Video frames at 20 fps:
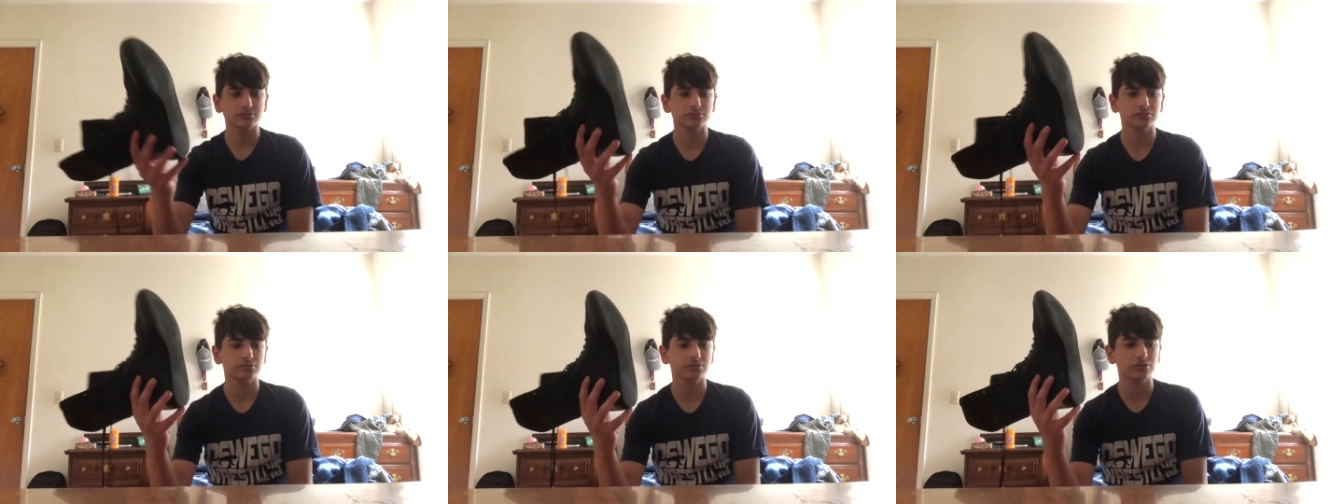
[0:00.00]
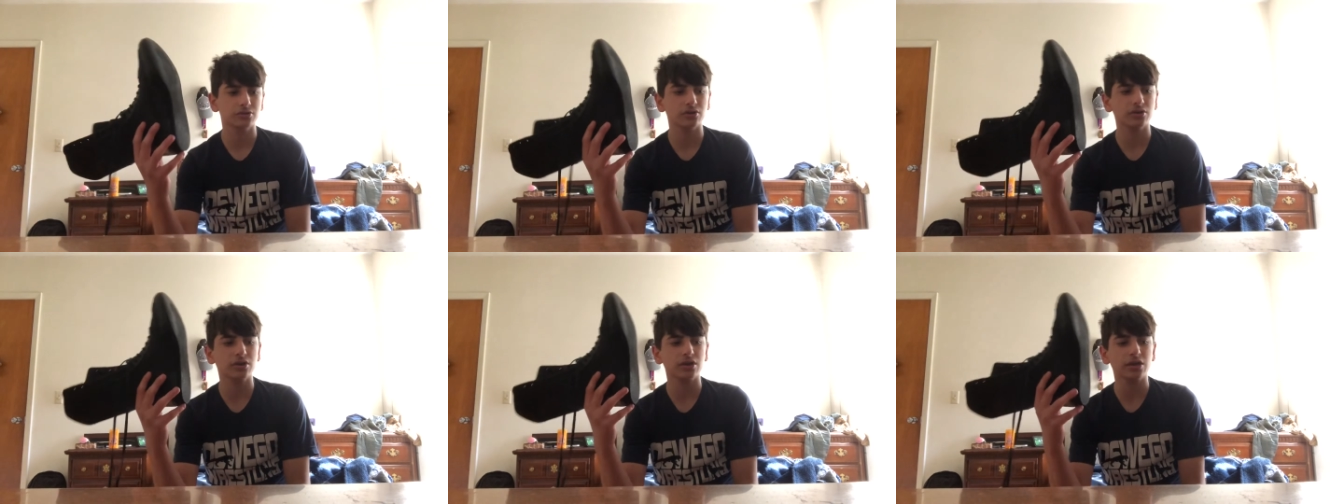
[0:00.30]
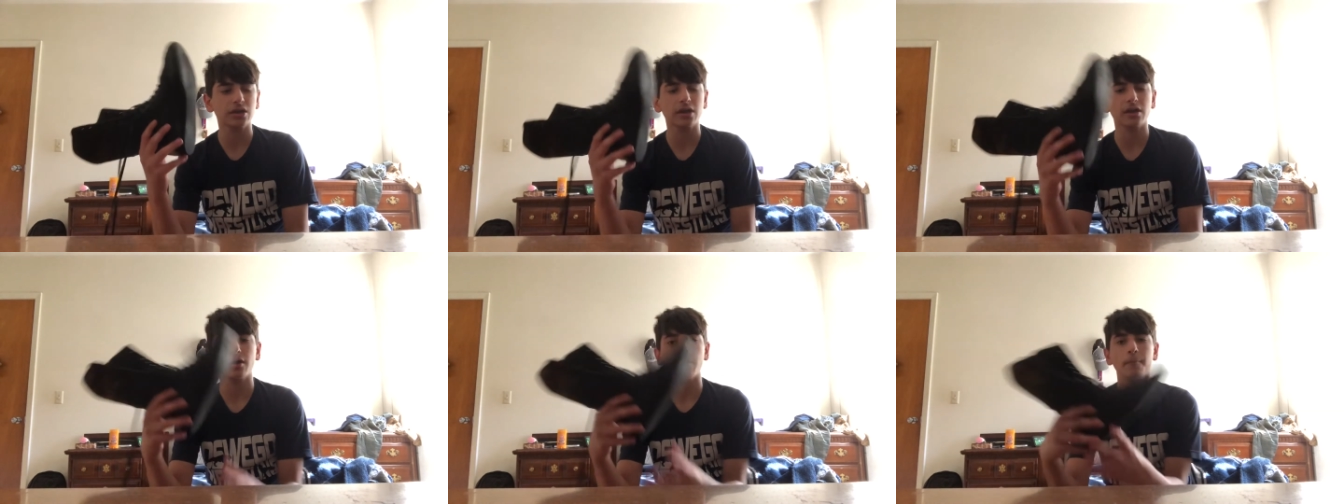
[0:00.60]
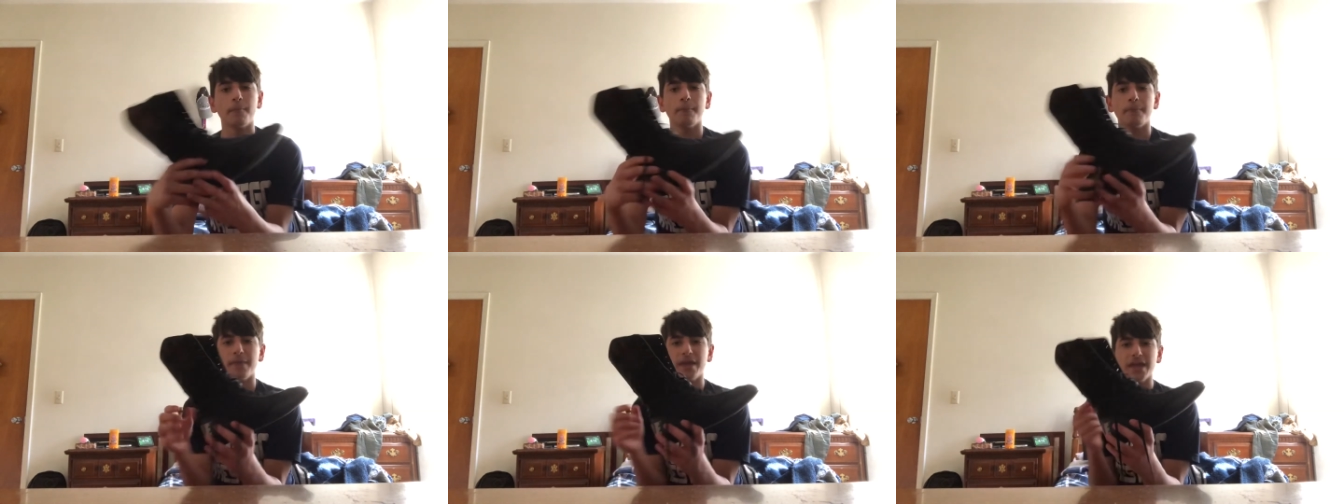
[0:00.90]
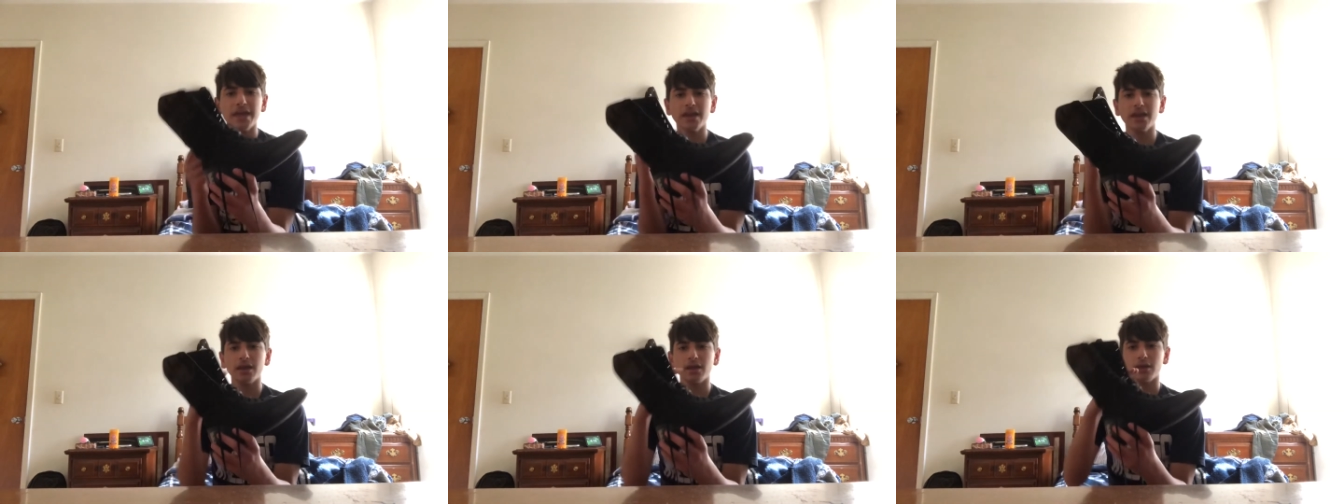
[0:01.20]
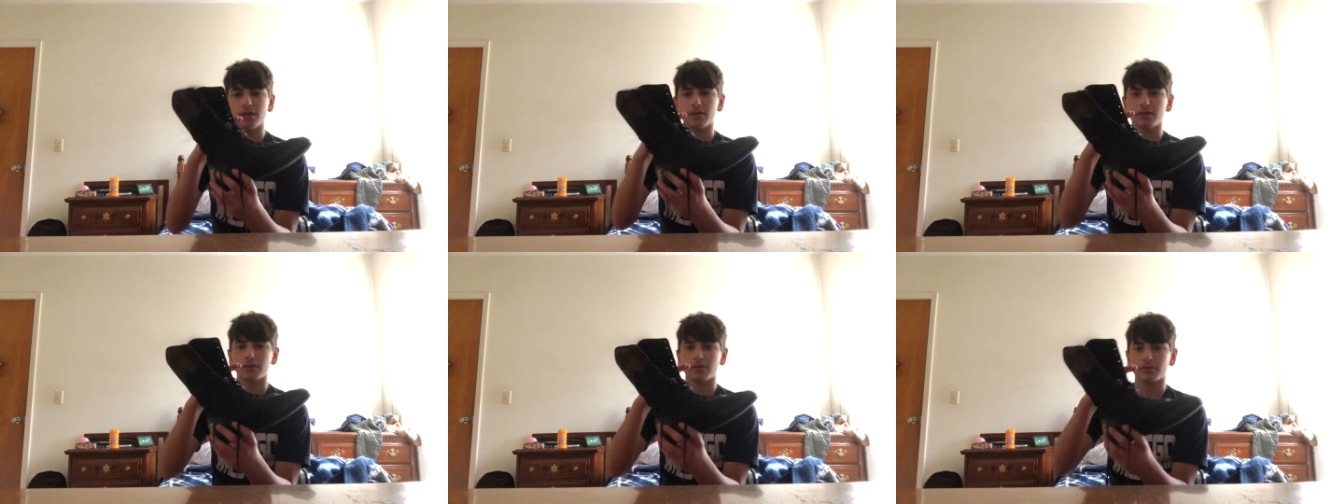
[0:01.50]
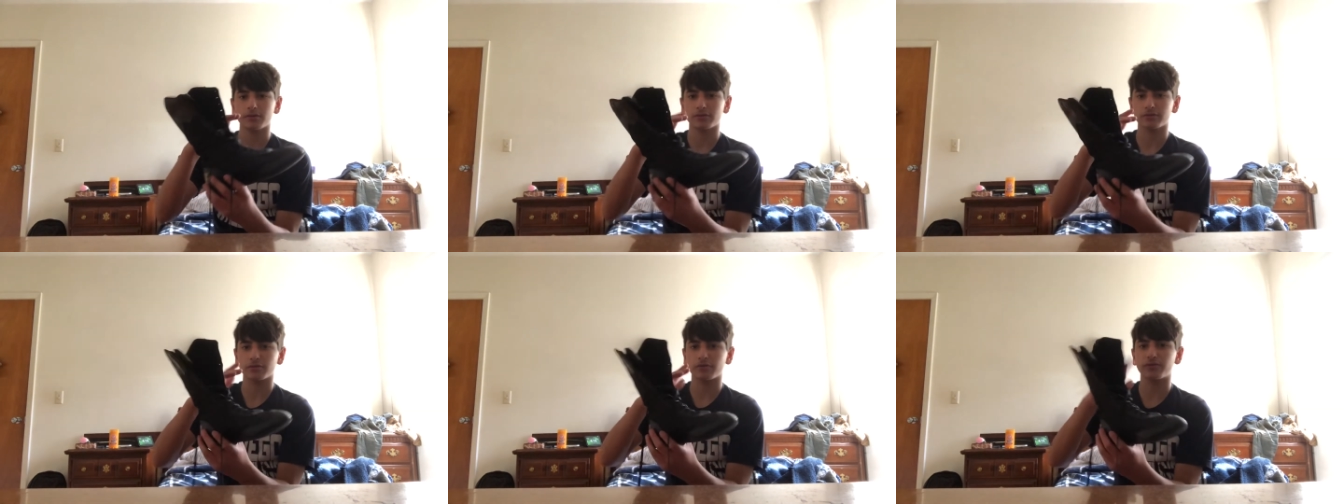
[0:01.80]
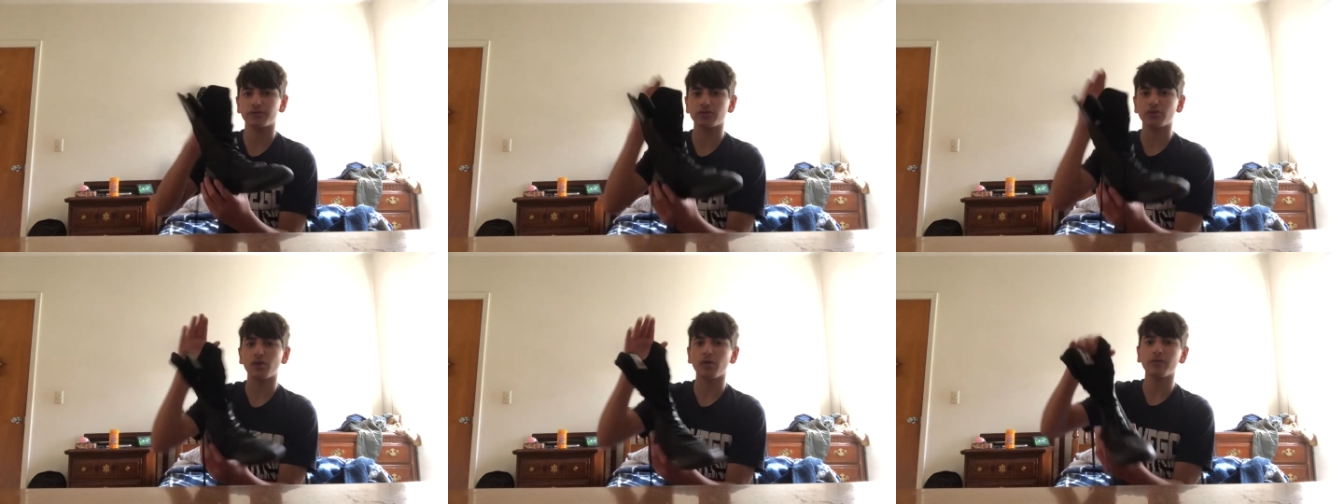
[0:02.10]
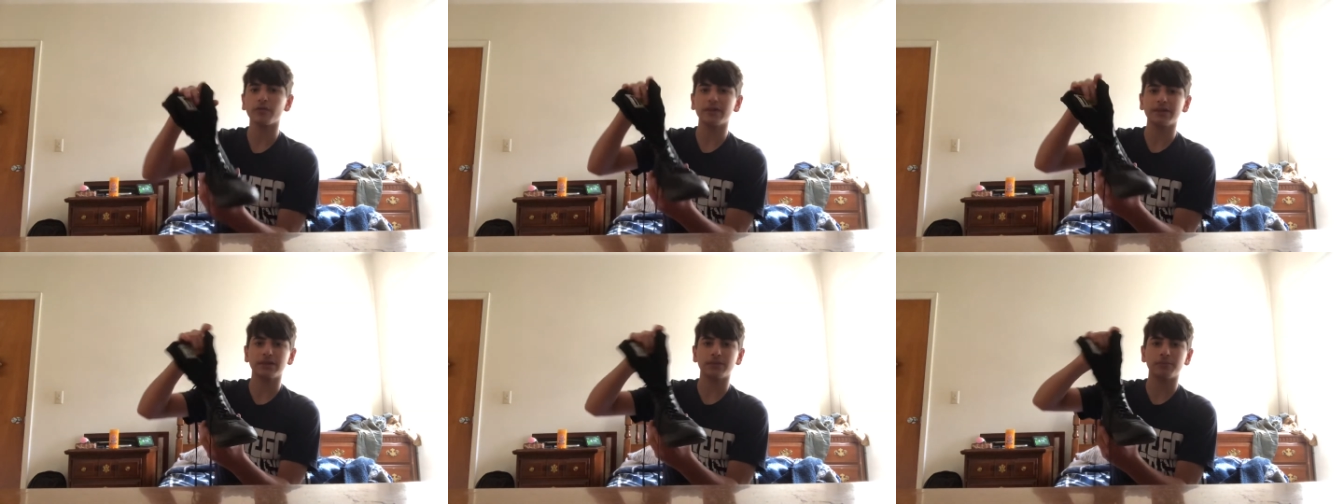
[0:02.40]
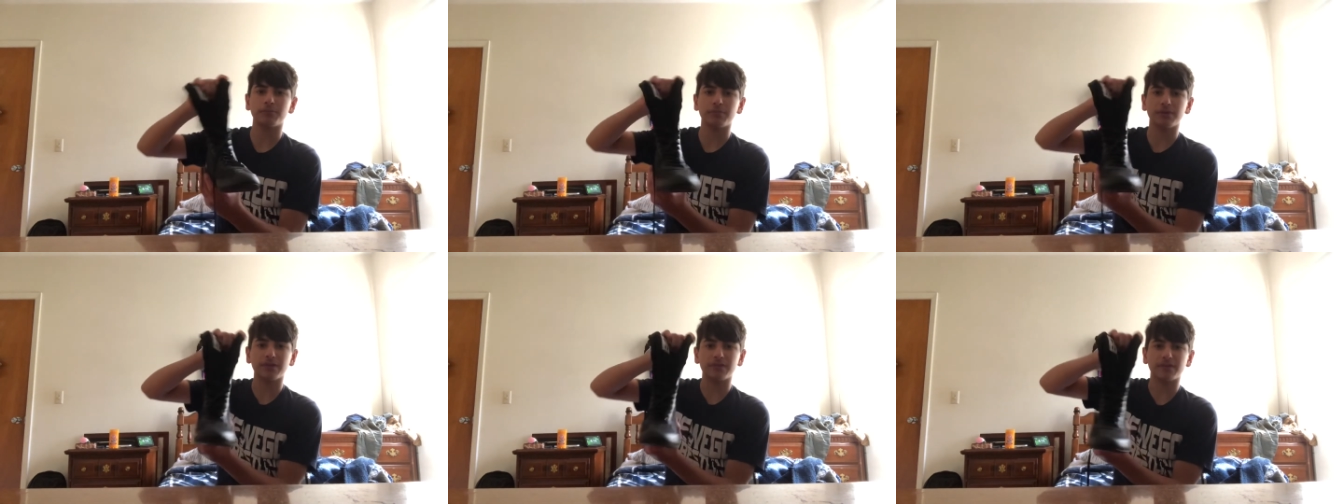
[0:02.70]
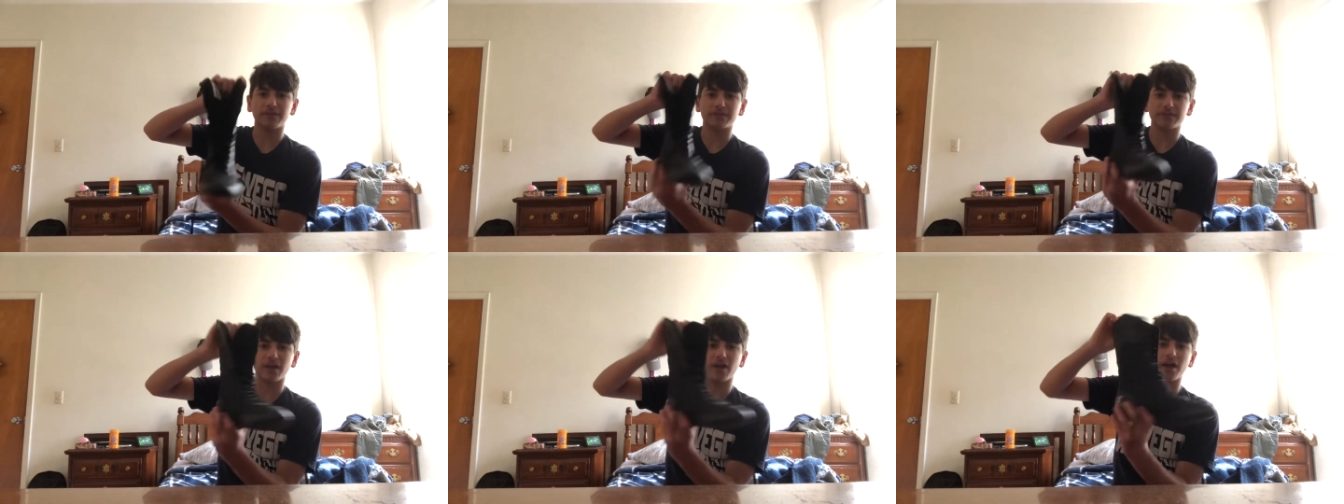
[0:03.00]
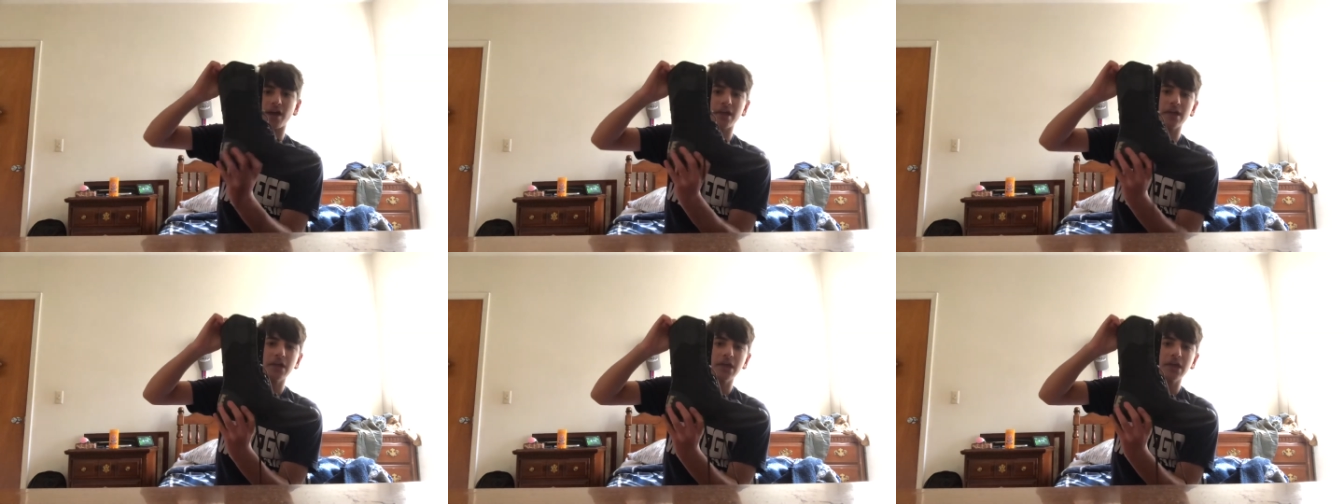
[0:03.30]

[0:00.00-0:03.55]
You could get a mid. So if you don't like them being this high,